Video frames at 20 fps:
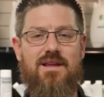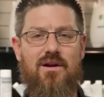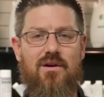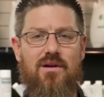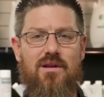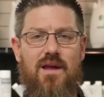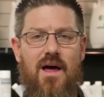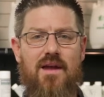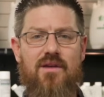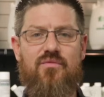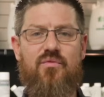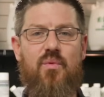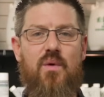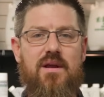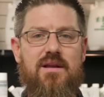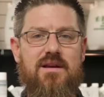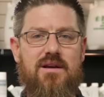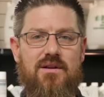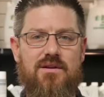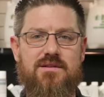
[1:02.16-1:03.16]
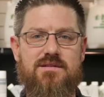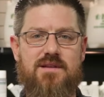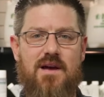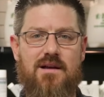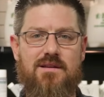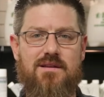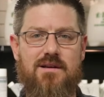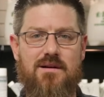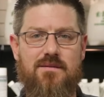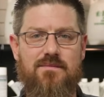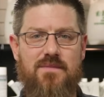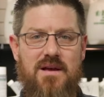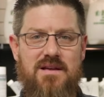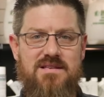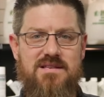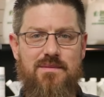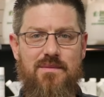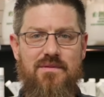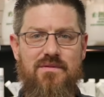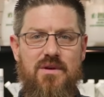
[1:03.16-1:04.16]
There are a lot of weed killers out there,
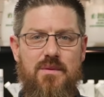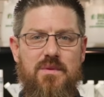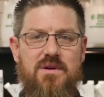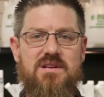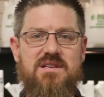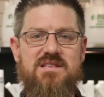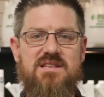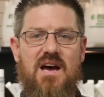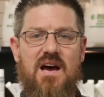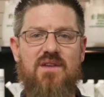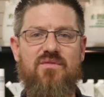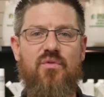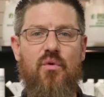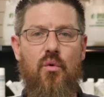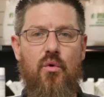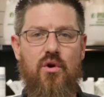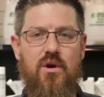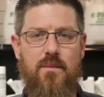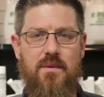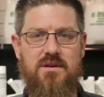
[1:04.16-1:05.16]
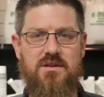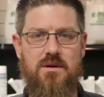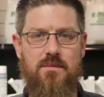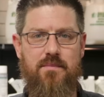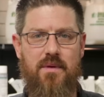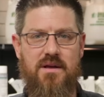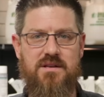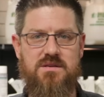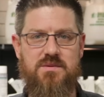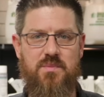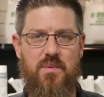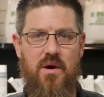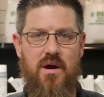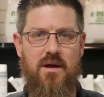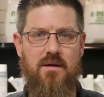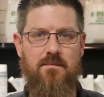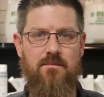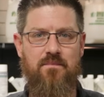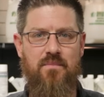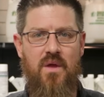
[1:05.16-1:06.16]
and some of them are designed for ornamental bed
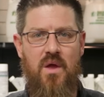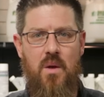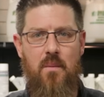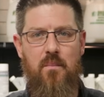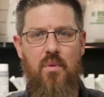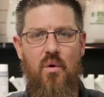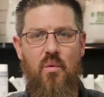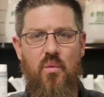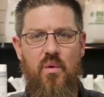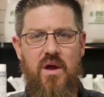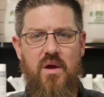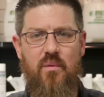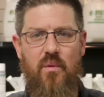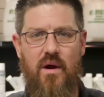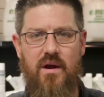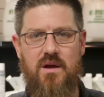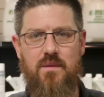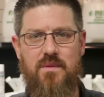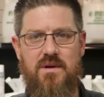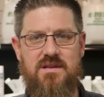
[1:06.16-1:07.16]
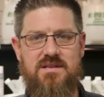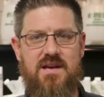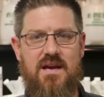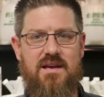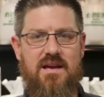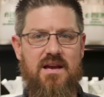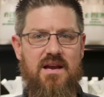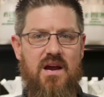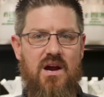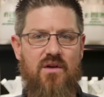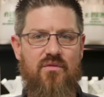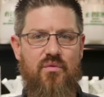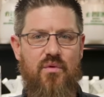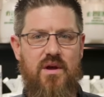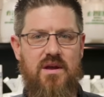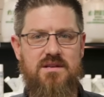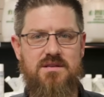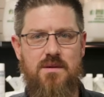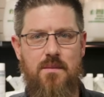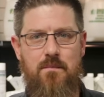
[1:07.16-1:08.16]
spraying. But we recommend taking care of
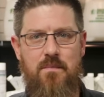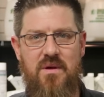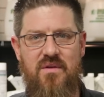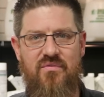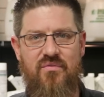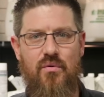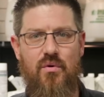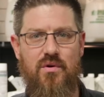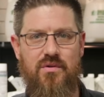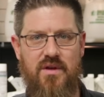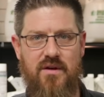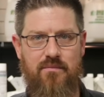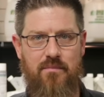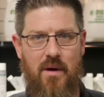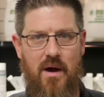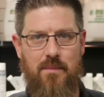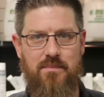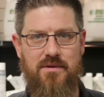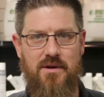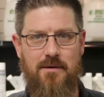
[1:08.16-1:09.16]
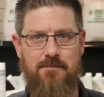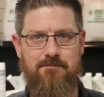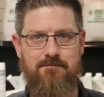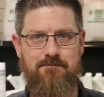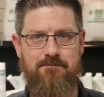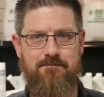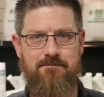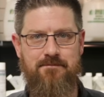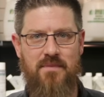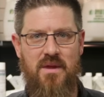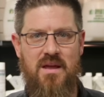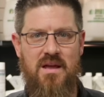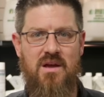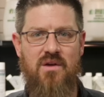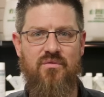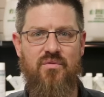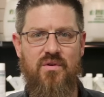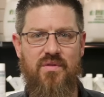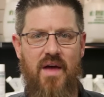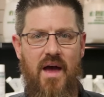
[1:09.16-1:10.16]
weeds before they've popped up.
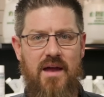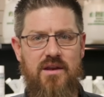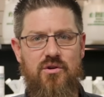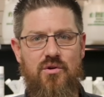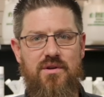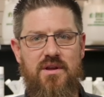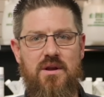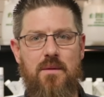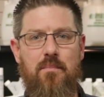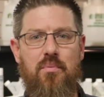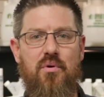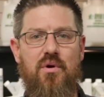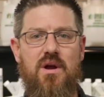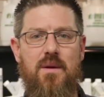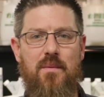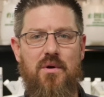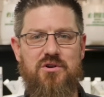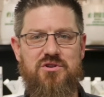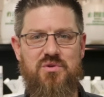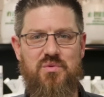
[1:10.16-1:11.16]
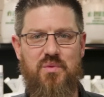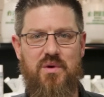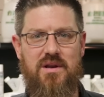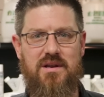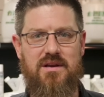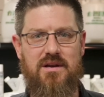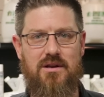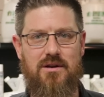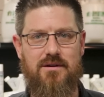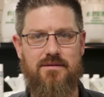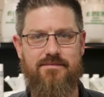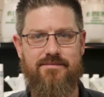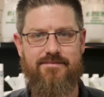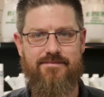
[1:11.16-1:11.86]
For that, you'll need a pre-emergent weed killer.